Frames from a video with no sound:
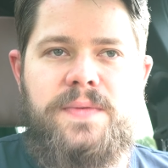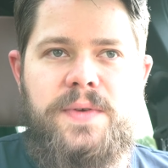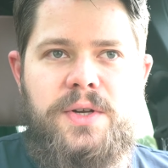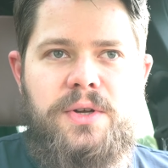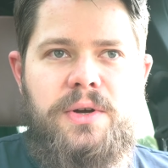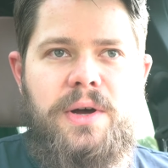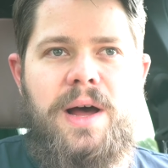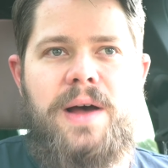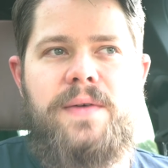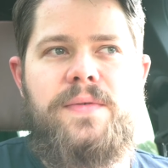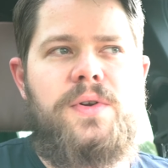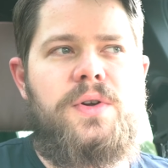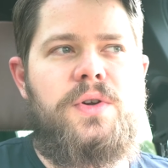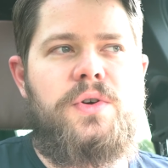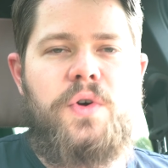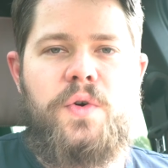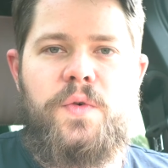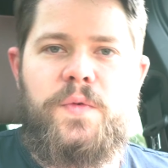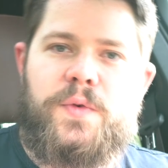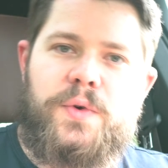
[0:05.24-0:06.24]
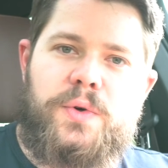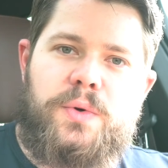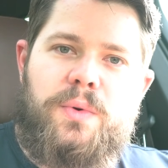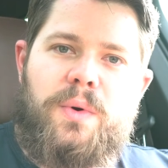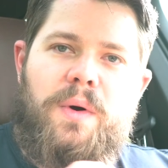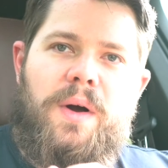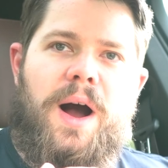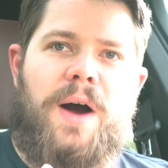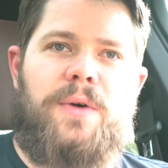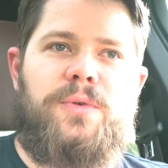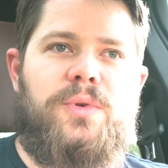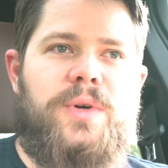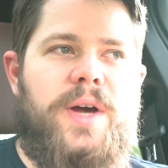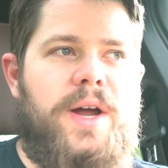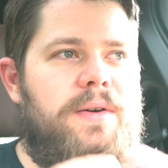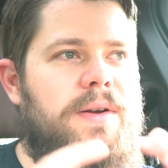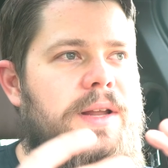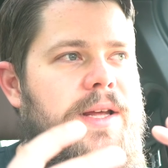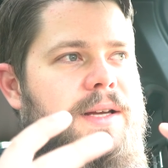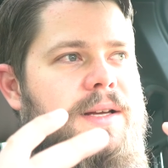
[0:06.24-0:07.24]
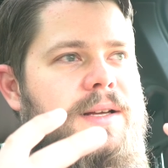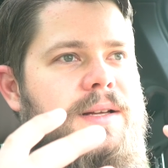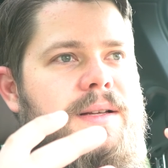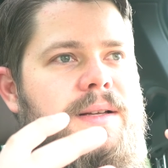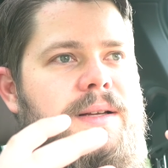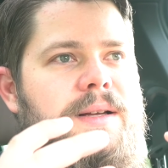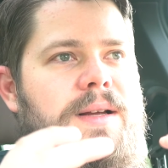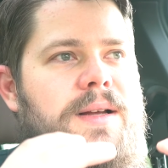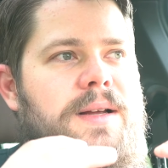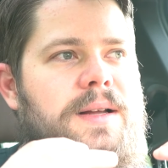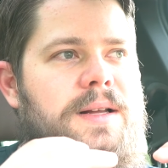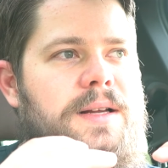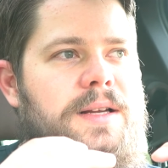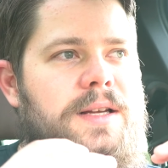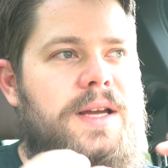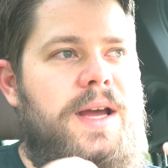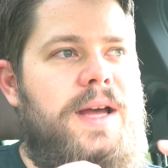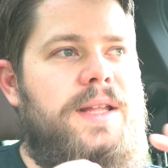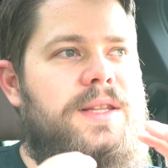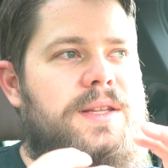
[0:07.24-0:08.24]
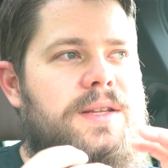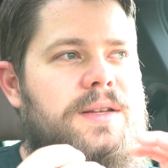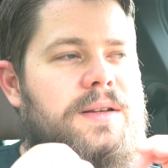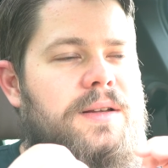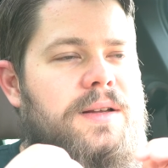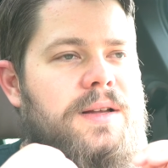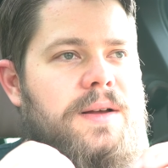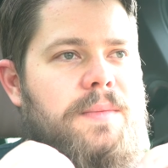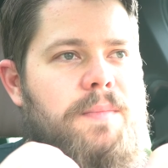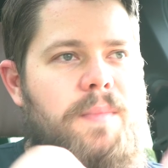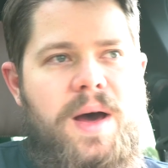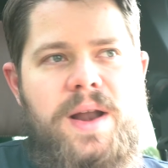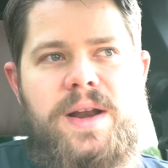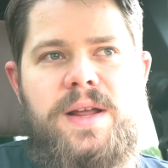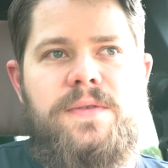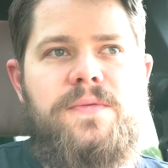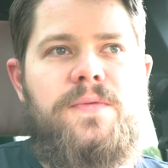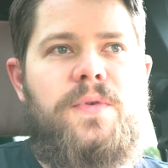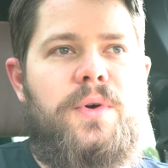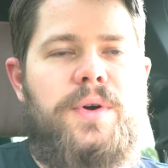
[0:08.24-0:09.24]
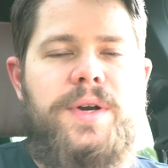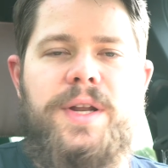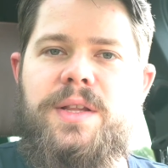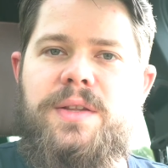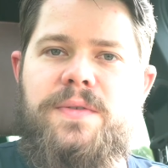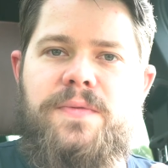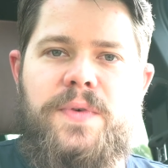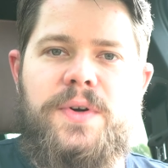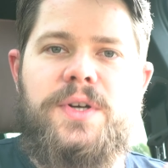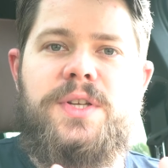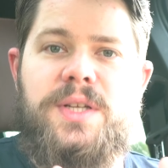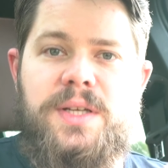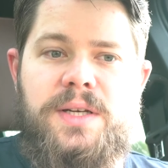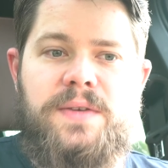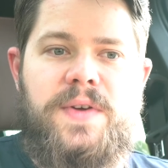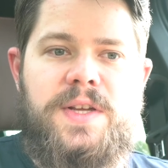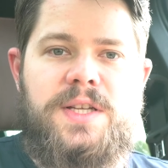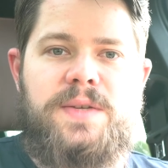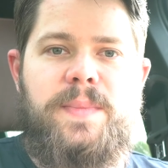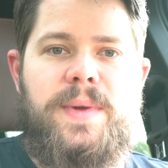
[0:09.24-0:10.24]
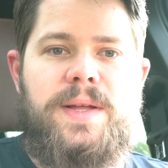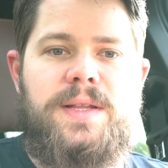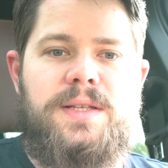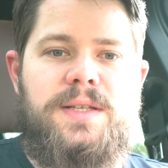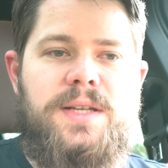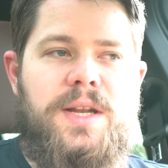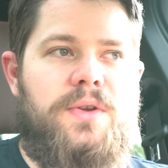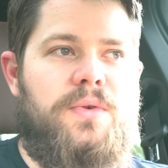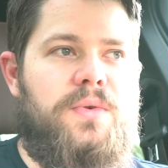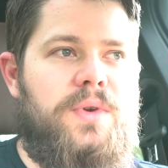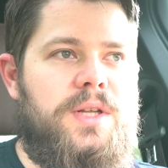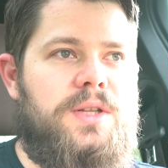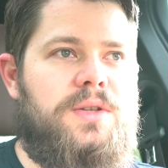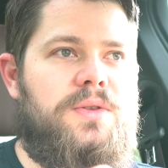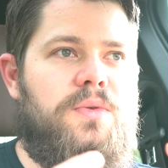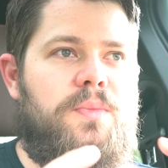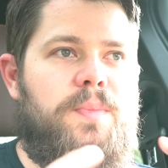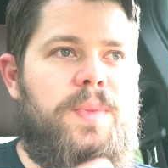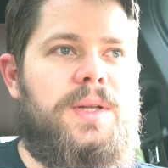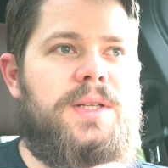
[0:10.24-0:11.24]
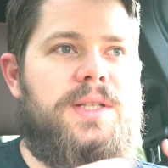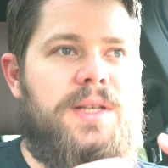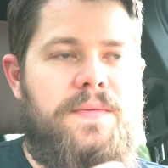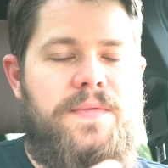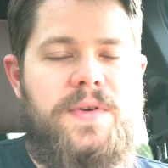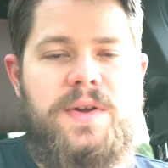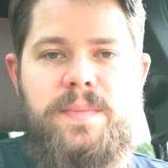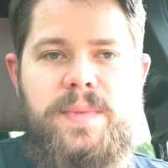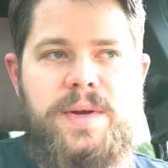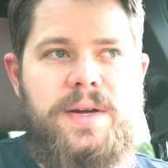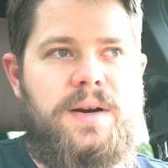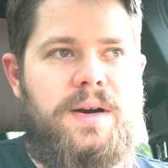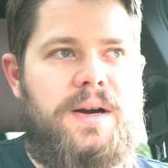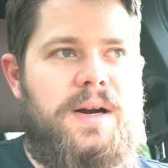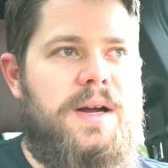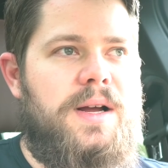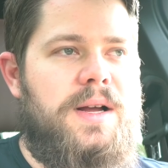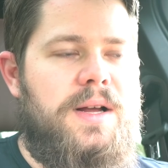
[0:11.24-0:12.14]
video I will go through how to kind of like get money for that first investment that you need to build something bigger.